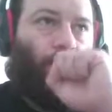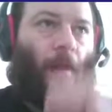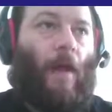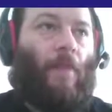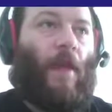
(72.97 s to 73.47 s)

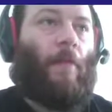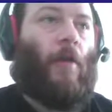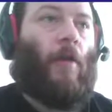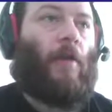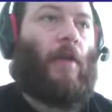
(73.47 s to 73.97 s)
And then I'm
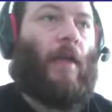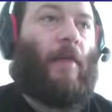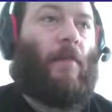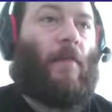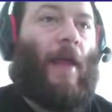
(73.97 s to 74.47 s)
going to
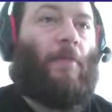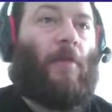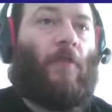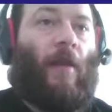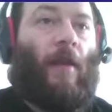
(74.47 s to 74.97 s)
click Snap
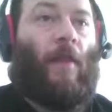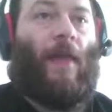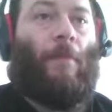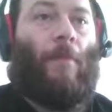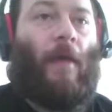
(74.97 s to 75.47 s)
to Grid, and
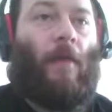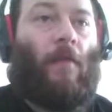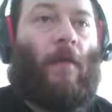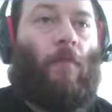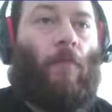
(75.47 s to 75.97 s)
that
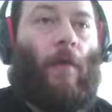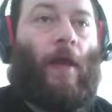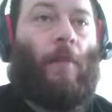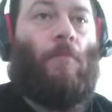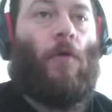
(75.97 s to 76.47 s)
means that when
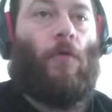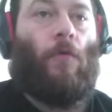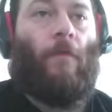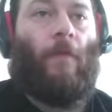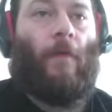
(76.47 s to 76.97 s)
I
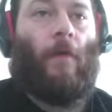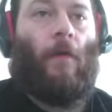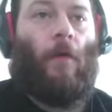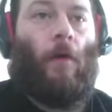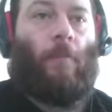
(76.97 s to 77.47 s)
move
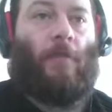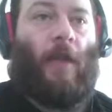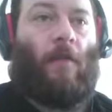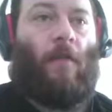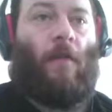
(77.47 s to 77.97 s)

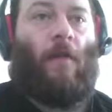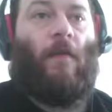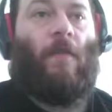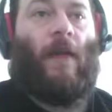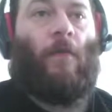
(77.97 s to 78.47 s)
objects,
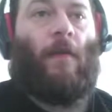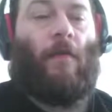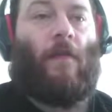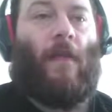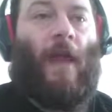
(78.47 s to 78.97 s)
they will
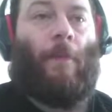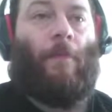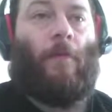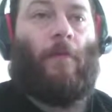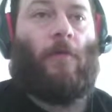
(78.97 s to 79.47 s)
snap
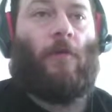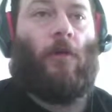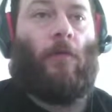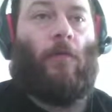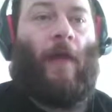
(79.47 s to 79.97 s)

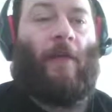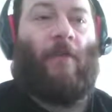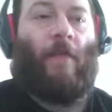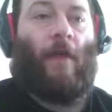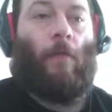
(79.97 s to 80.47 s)
to that
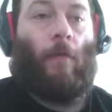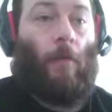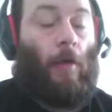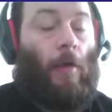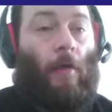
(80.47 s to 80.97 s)
grid. They will
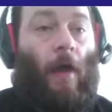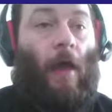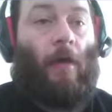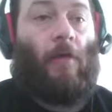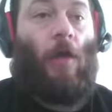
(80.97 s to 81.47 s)

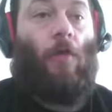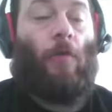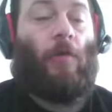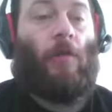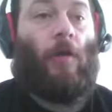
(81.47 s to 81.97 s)
go
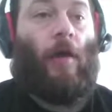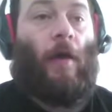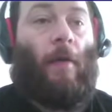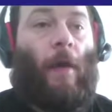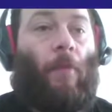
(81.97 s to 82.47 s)
on
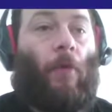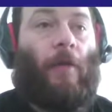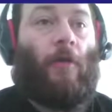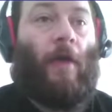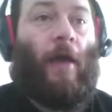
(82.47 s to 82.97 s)
to a
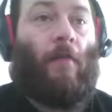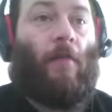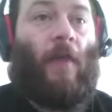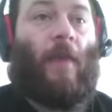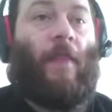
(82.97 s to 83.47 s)
point on it and
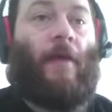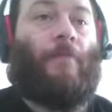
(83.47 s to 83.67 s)
stay there.